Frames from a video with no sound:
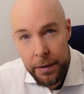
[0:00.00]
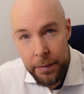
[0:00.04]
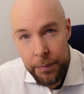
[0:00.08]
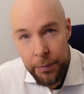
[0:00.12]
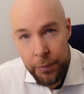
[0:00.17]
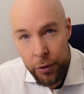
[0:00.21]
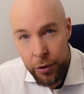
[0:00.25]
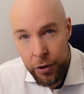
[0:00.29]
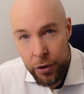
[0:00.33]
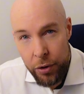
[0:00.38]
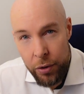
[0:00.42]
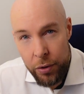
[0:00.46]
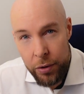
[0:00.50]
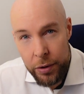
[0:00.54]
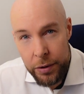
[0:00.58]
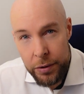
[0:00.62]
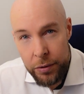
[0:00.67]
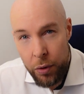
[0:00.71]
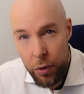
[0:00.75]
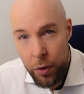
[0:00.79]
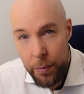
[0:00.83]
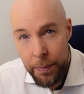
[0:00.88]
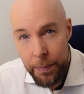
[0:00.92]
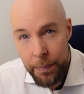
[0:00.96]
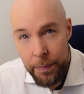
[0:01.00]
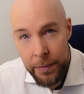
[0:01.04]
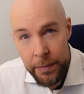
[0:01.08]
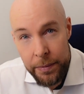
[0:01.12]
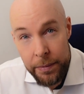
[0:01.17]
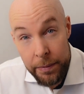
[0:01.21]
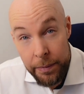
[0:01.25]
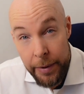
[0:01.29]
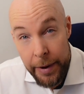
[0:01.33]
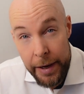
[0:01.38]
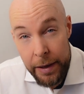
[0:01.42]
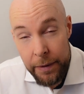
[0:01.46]
procured or
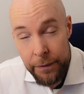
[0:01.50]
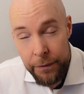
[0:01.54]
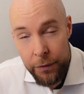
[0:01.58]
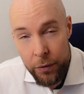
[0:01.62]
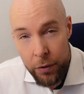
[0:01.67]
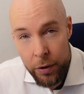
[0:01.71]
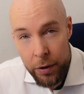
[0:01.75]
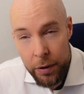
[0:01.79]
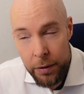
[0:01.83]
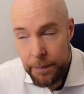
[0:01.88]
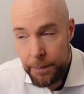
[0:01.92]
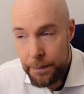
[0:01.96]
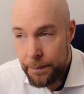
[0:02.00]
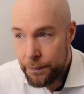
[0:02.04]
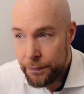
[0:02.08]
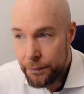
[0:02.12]
paid for,